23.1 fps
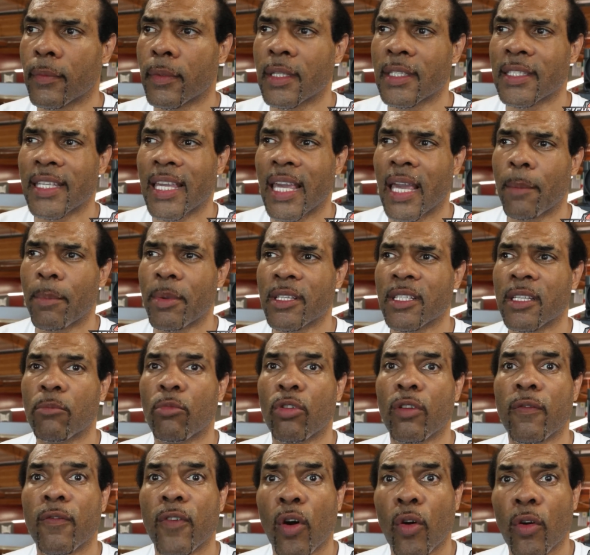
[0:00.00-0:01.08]
this camp is a little
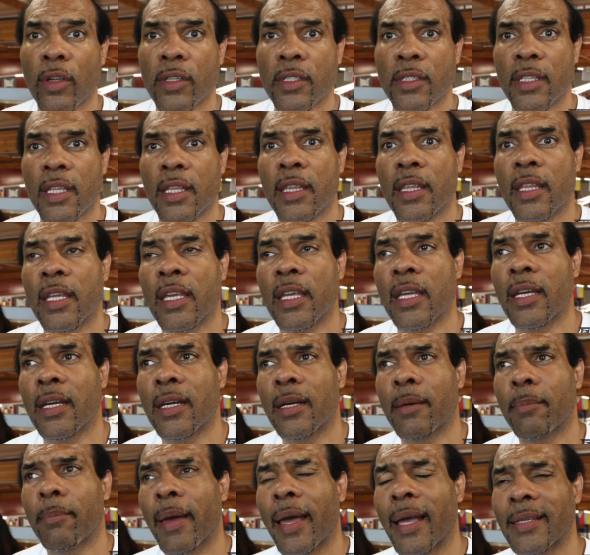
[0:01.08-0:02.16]
more focused than the
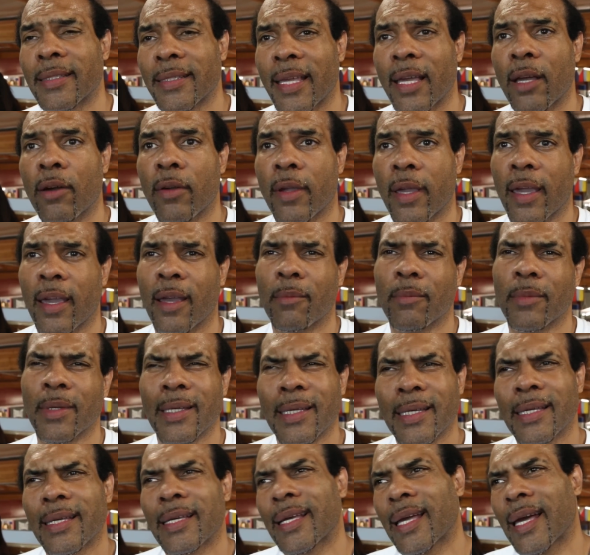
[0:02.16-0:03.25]
uh, Pascal
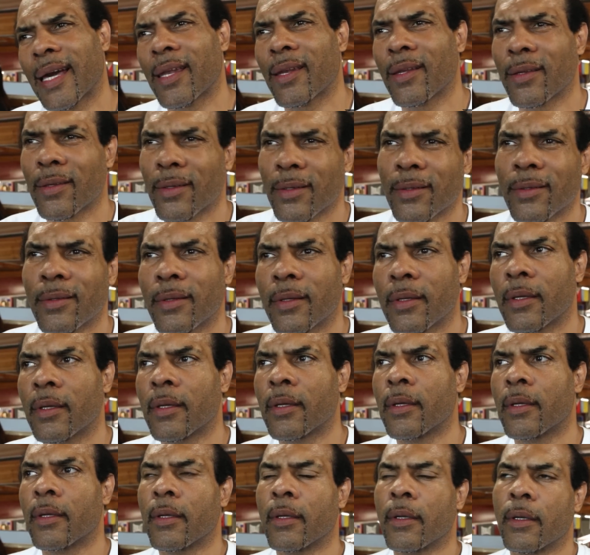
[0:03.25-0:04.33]
camp. Kind
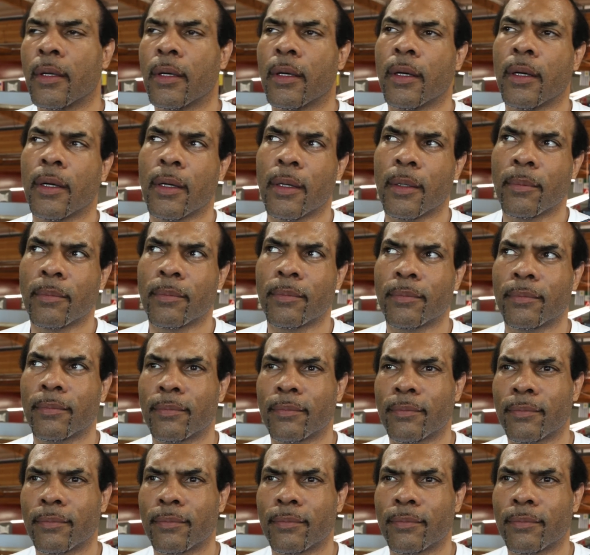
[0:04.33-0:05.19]
of, uh, um,